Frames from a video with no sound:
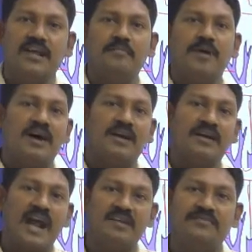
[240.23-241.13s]
name or
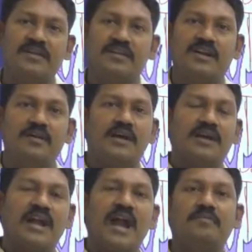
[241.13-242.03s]
grandfather name
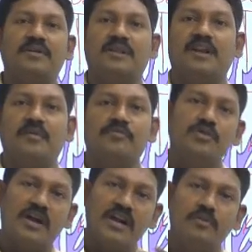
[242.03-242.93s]
or grandmother name,
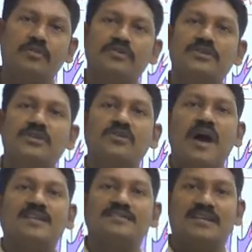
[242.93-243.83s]
you are in a position to
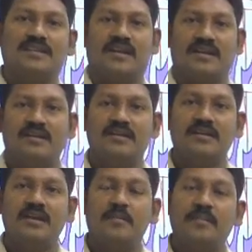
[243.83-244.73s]
answer that
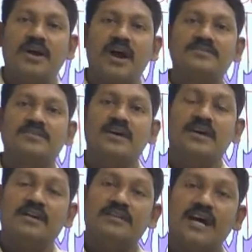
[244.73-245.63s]
because
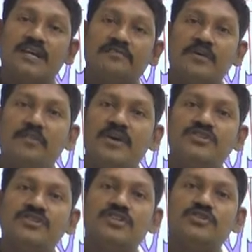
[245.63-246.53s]
that
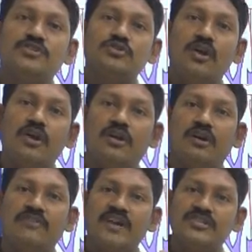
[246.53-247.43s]
information is
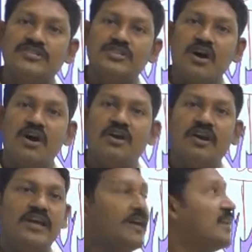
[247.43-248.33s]
stored very
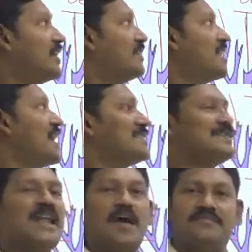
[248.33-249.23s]
strongly in the
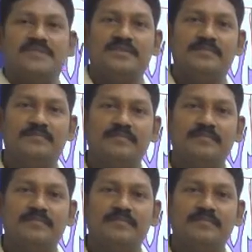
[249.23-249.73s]
synapse.